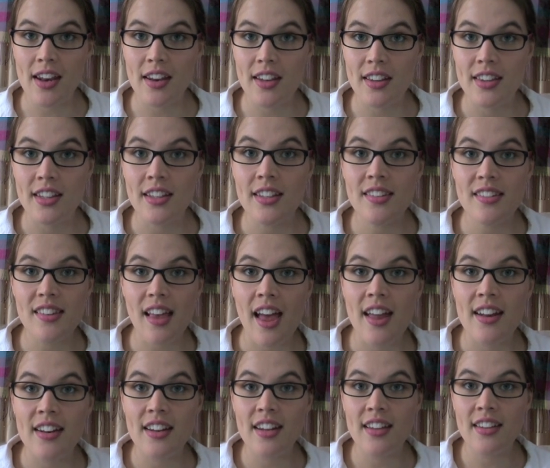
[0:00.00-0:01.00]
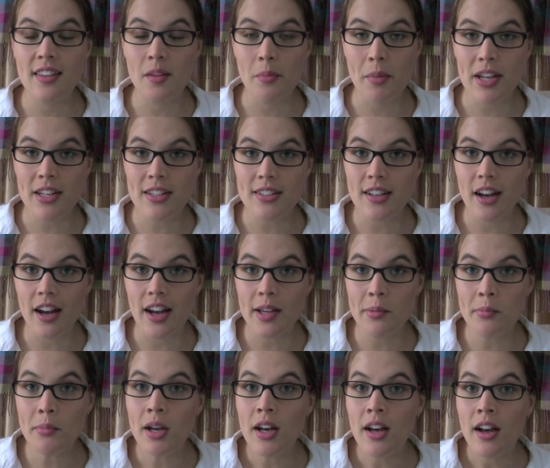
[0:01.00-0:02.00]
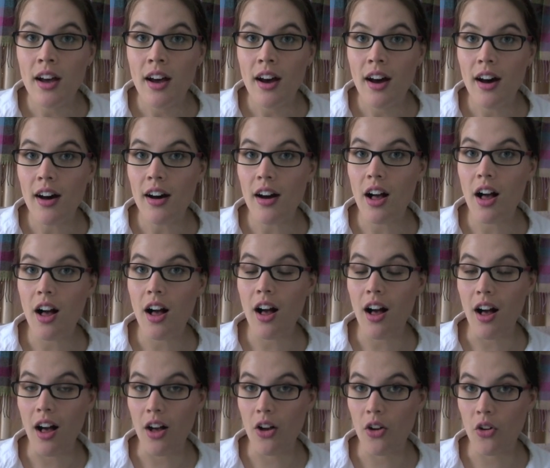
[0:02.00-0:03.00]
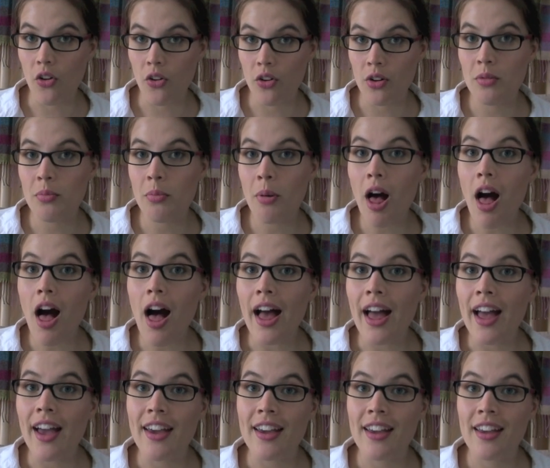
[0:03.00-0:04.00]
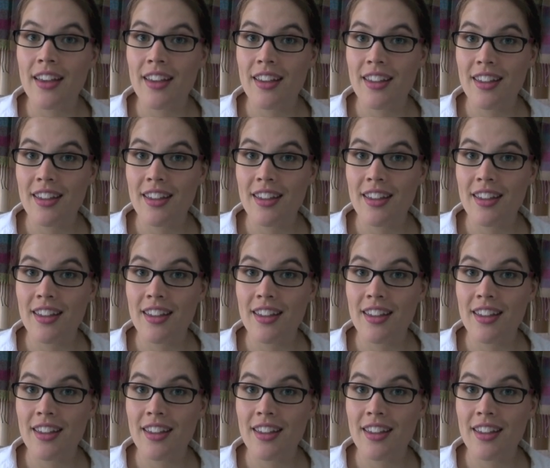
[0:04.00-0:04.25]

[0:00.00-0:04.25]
edit this, and in the meantime, goodbye.